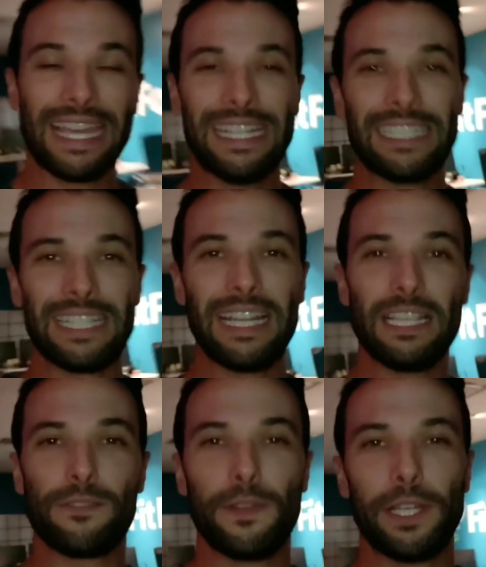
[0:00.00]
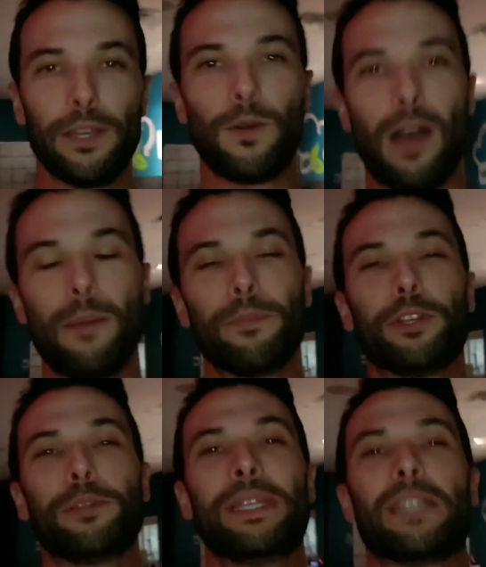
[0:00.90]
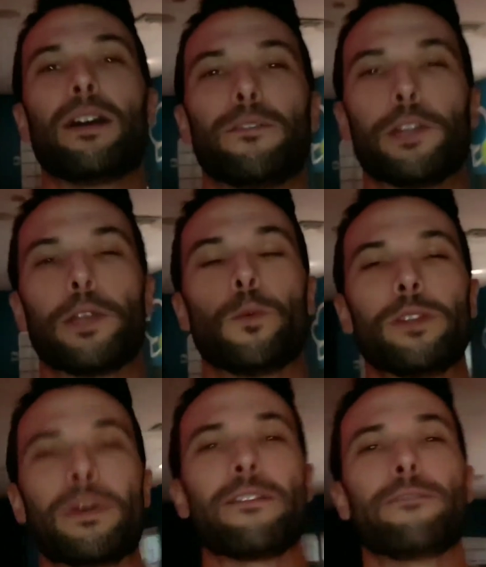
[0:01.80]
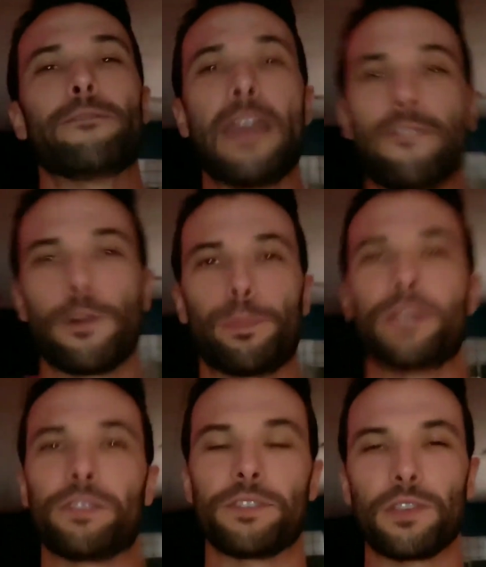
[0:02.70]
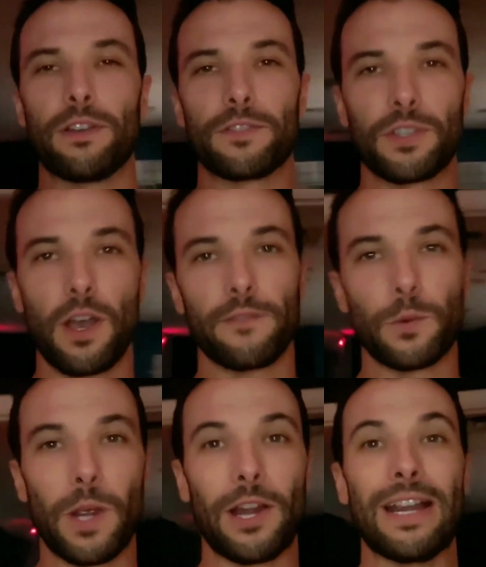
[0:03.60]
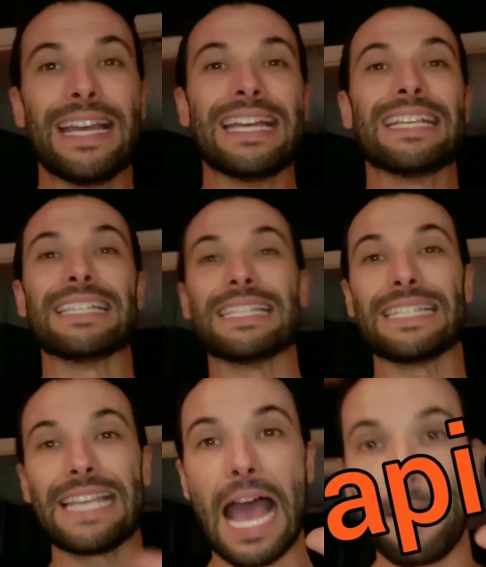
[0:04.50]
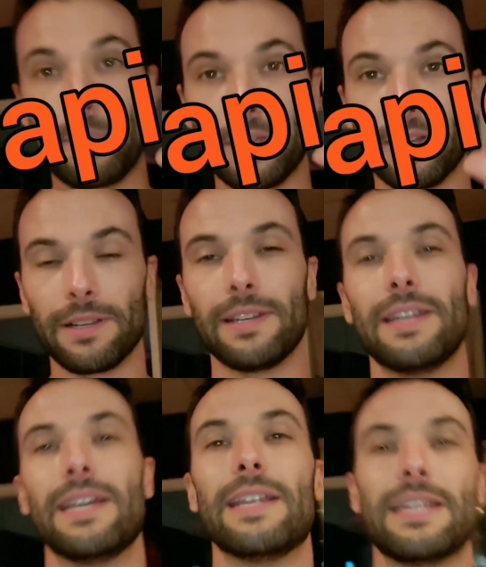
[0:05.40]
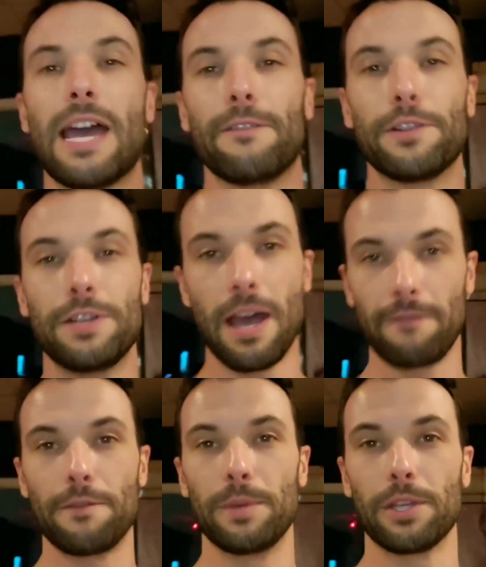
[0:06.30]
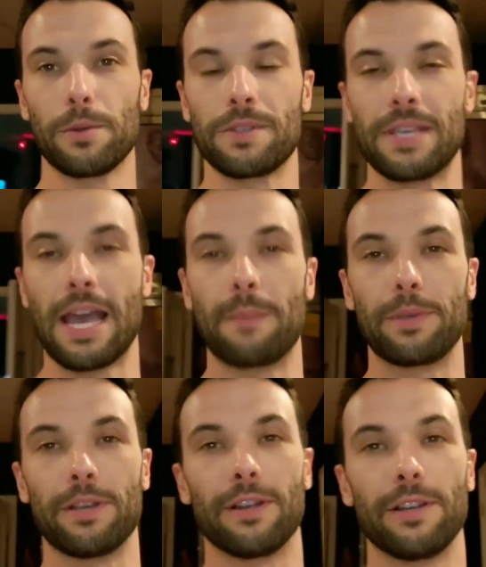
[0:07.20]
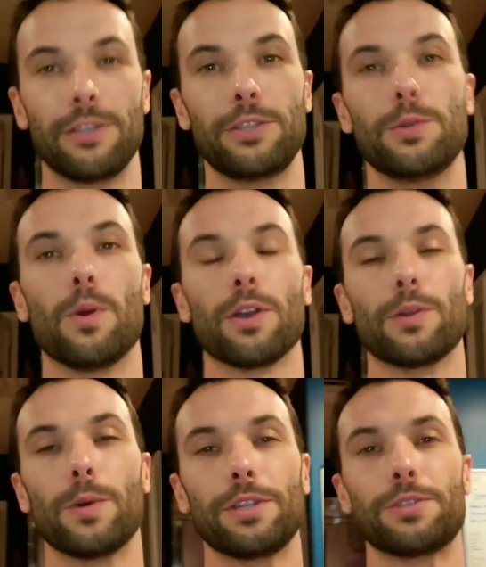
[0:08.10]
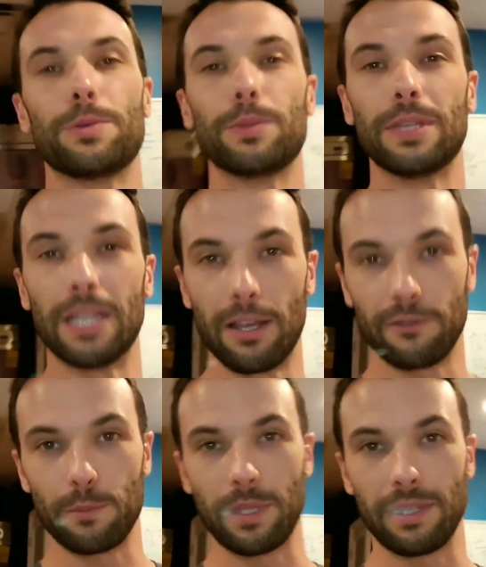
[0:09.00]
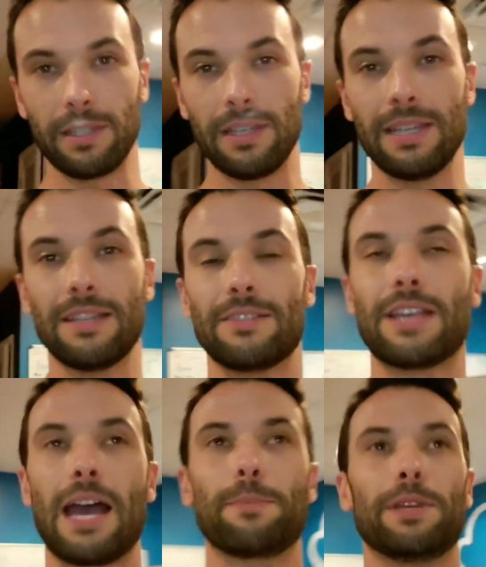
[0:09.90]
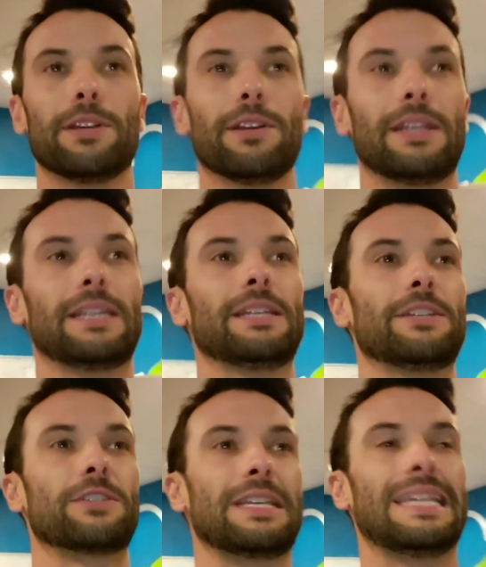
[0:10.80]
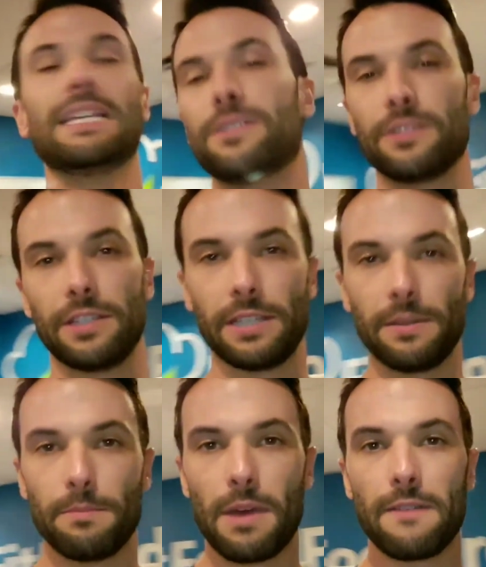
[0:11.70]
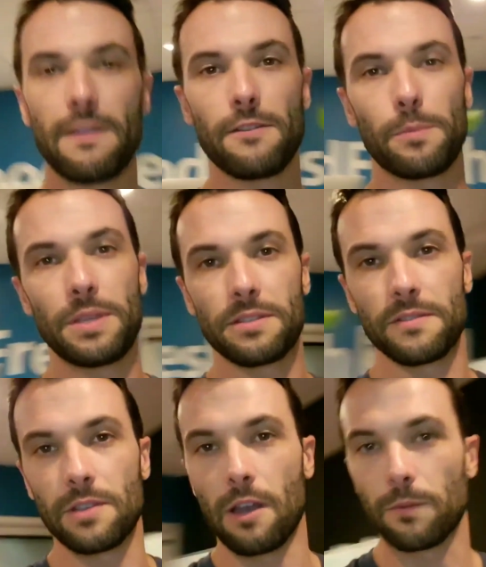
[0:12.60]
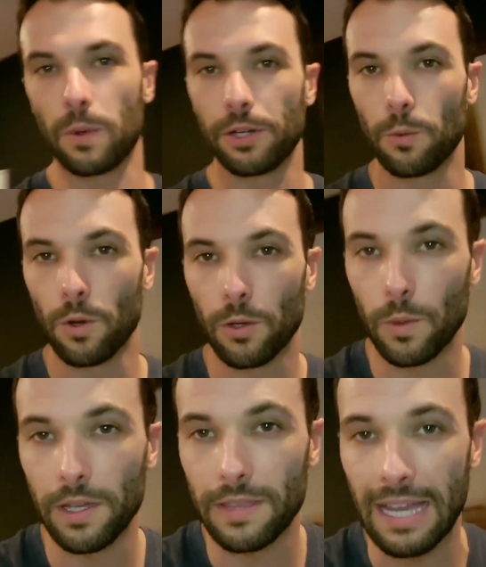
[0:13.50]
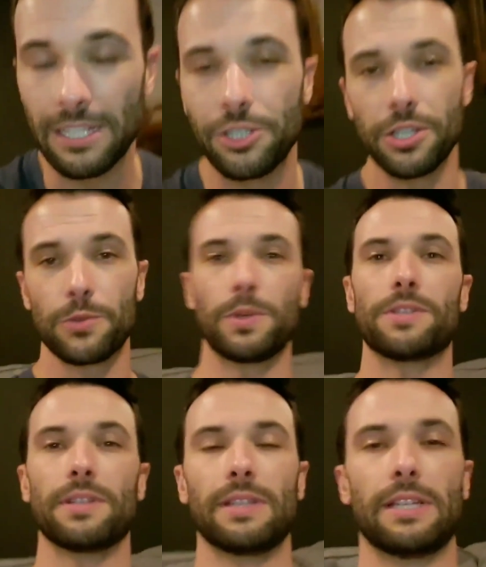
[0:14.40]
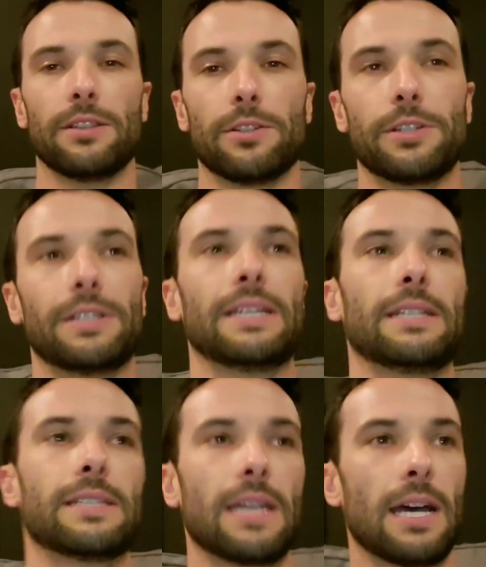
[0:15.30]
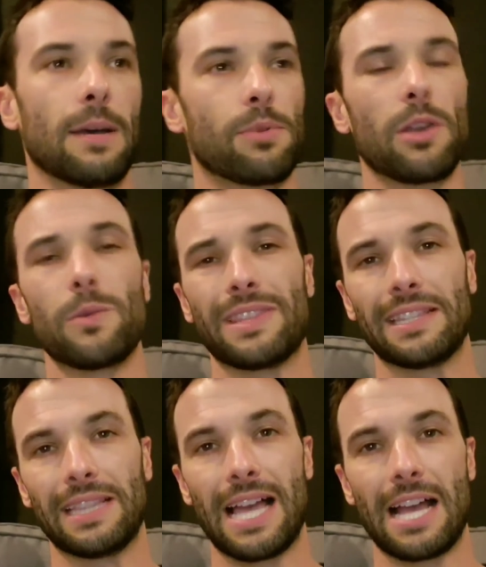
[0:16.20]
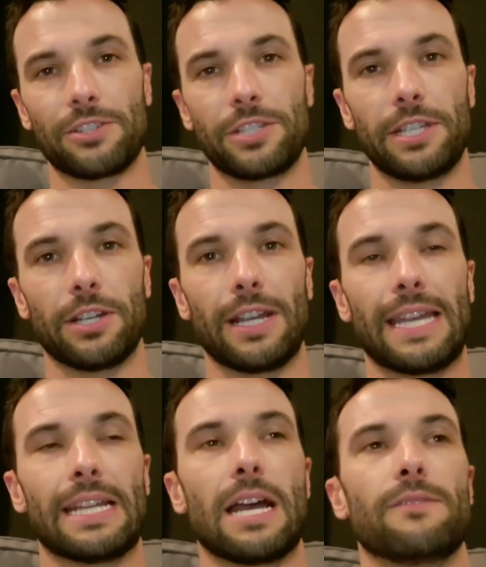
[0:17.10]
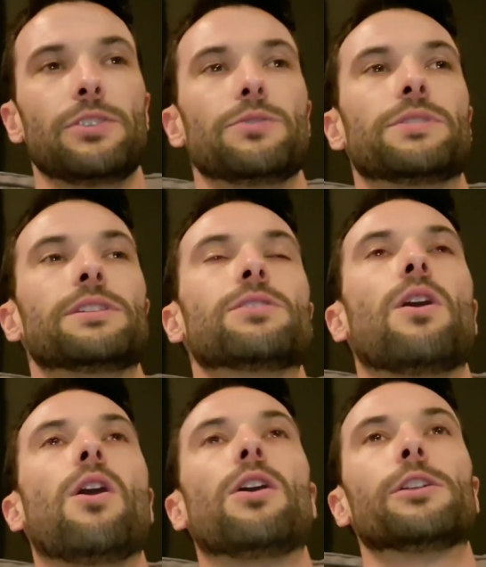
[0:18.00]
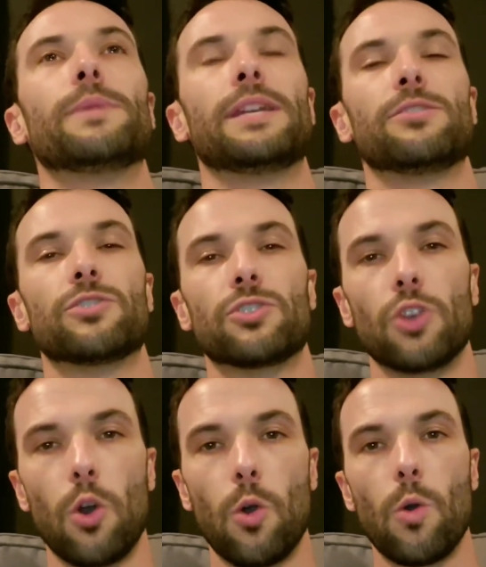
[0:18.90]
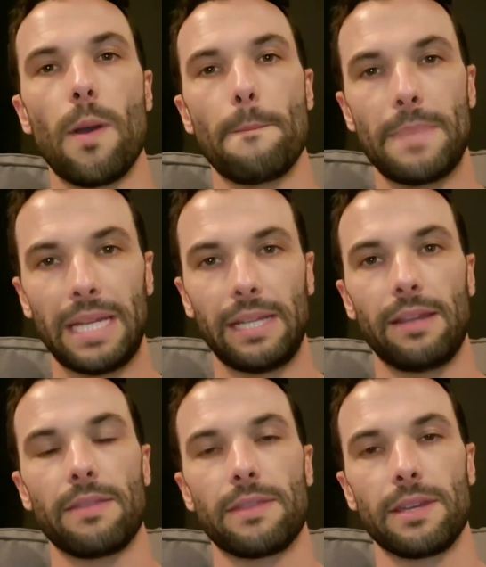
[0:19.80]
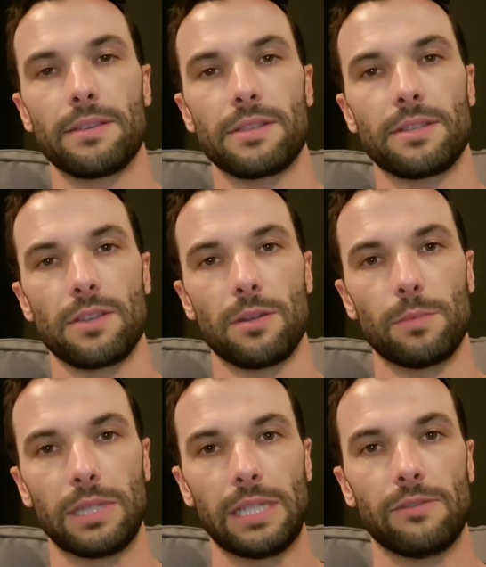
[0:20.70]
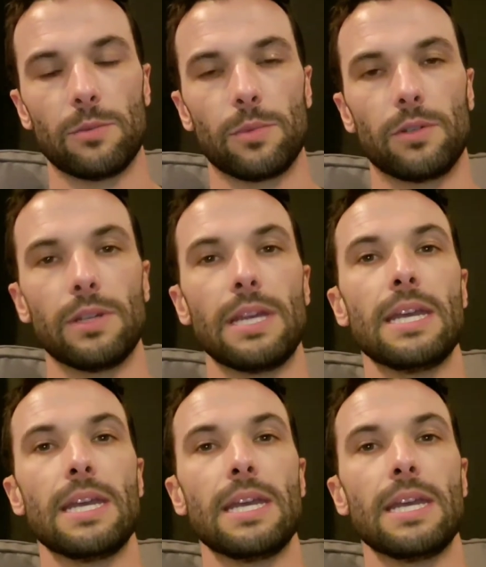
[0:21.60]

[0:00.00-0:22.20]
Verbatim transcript: and in today's video I'm going to be covering one of my favorite pieces of software, Zapier. Now if you're not familiar with Zapier, you are going to love me. Zapier is easily my favorite piece of software to work with. I just recently learned it uh, probably within the last year, and I've used it to automate so many things, it's unbelievable.